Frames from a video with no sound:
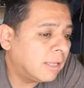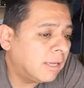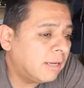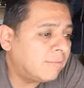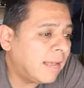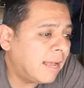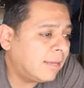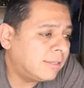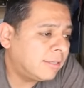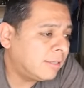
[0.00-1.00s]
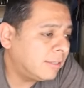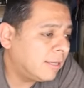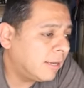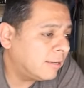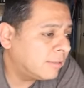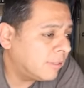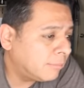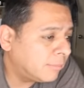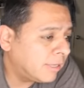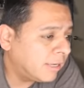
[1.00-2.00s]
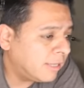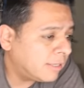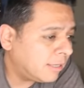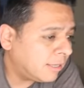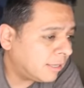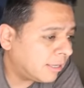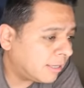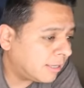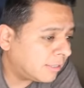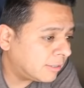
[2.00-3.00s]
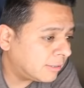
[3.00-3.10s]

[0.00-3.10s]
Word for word: And if not, you know, I'm getting the